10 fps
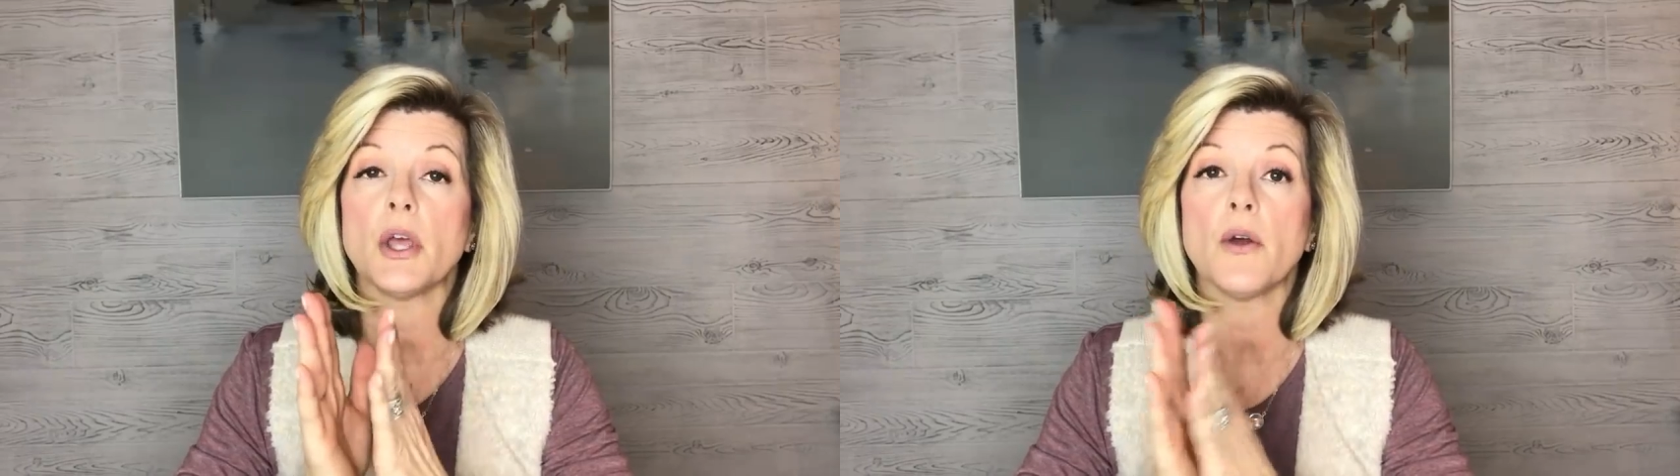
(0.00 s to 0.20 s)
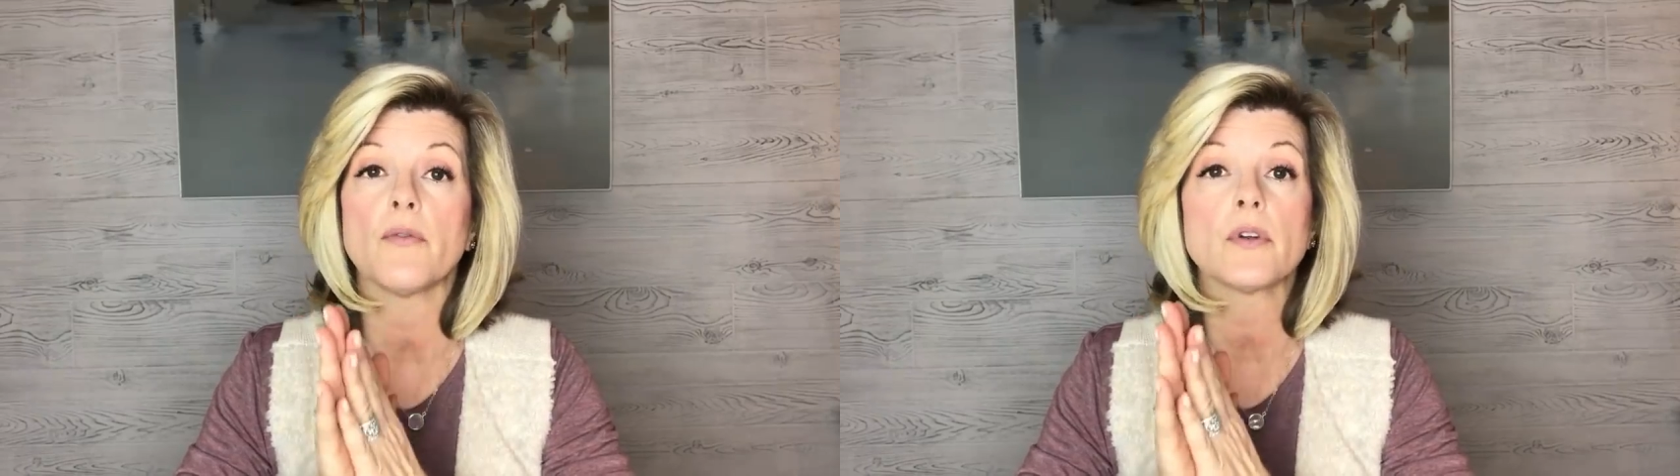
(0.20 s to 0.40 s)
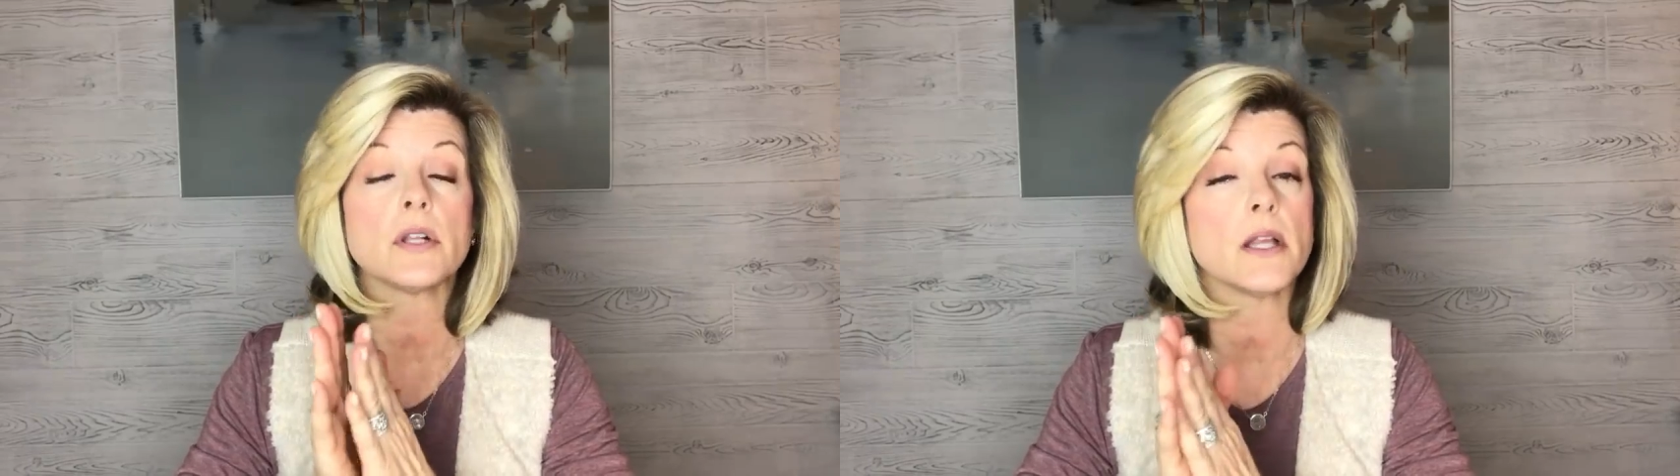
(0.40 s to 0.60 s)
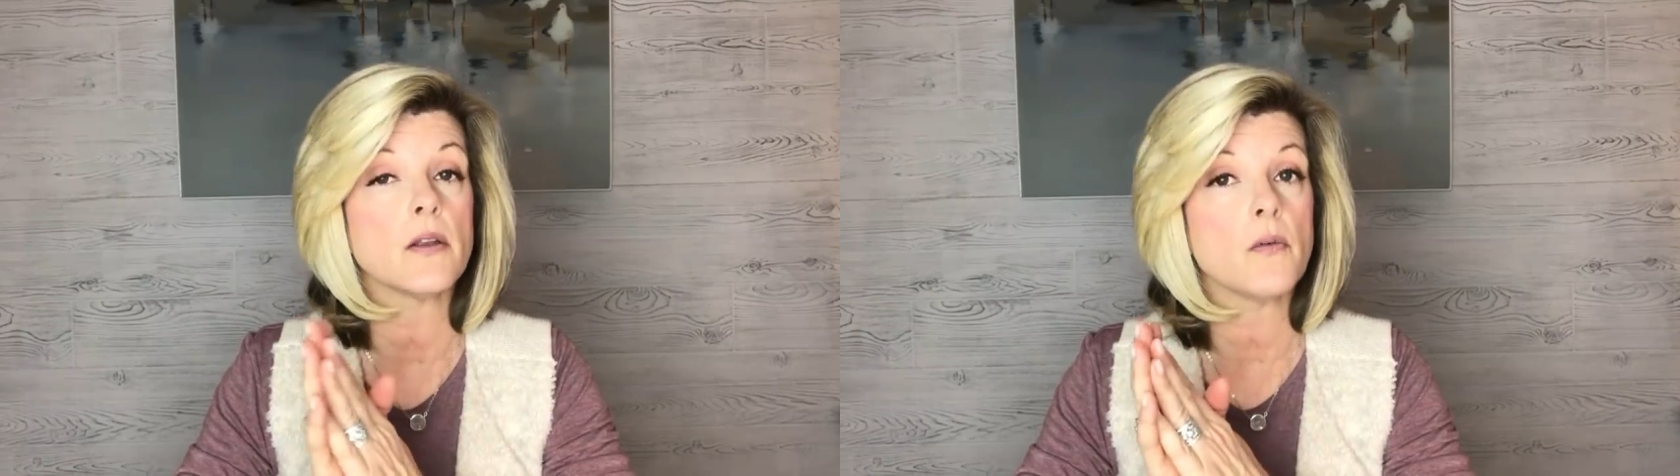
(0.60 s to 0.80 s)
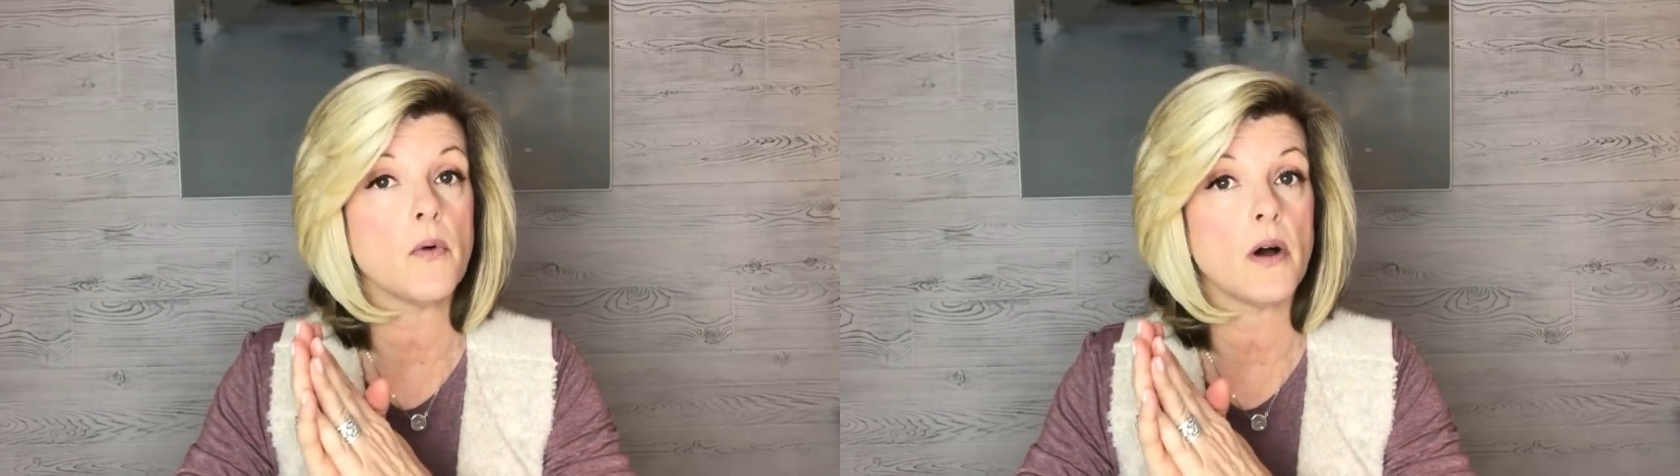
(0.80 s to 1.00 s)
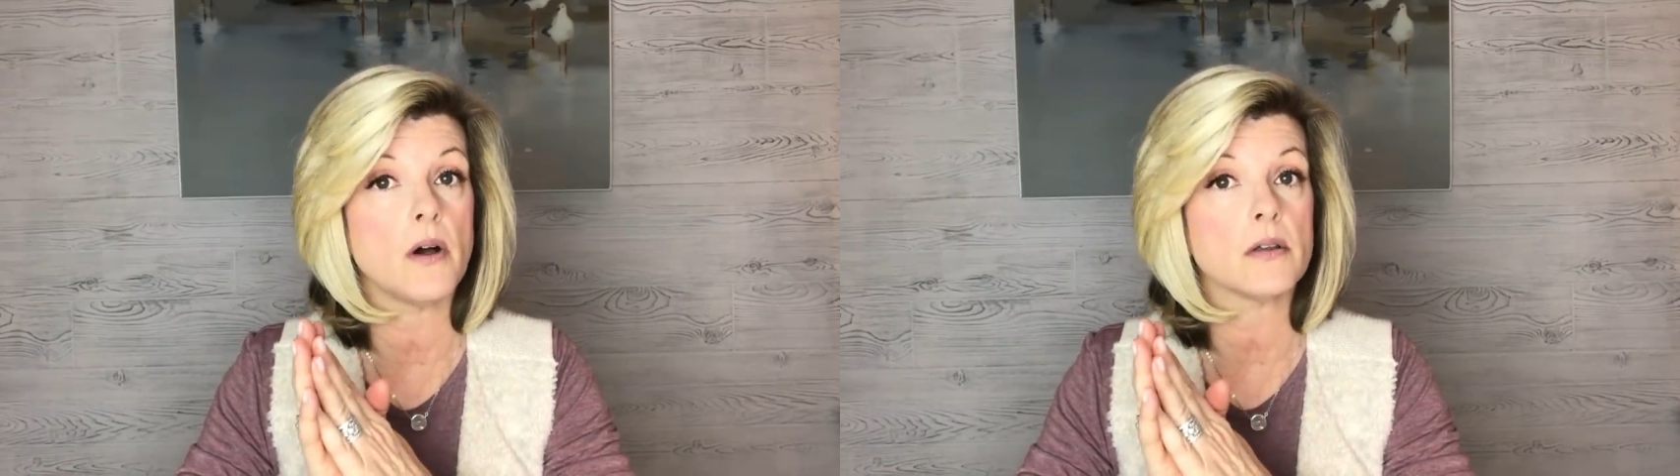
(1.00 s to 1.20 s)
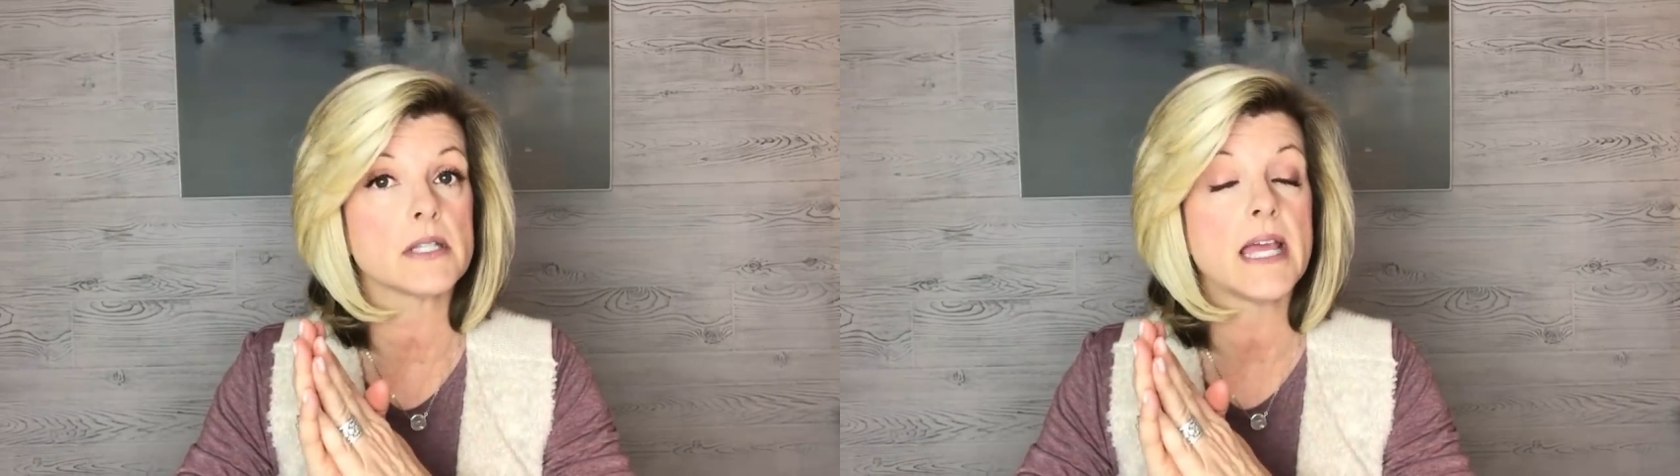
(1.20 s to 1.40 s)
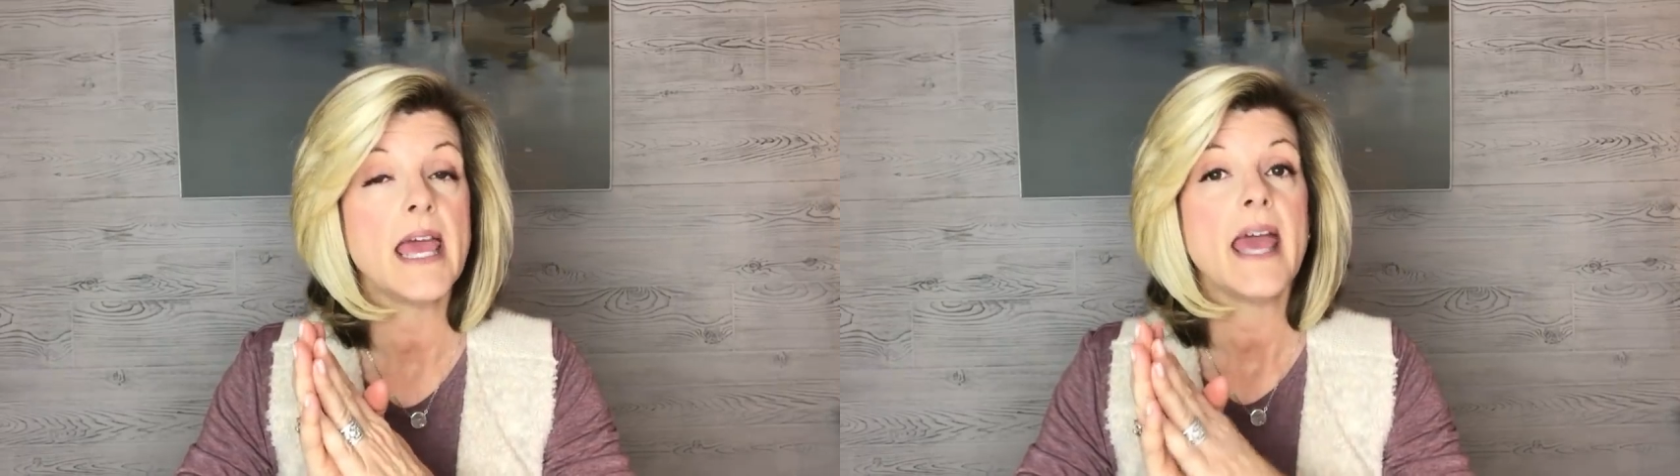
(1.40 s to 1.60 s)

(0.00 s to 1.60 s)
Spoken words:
overclutter the walls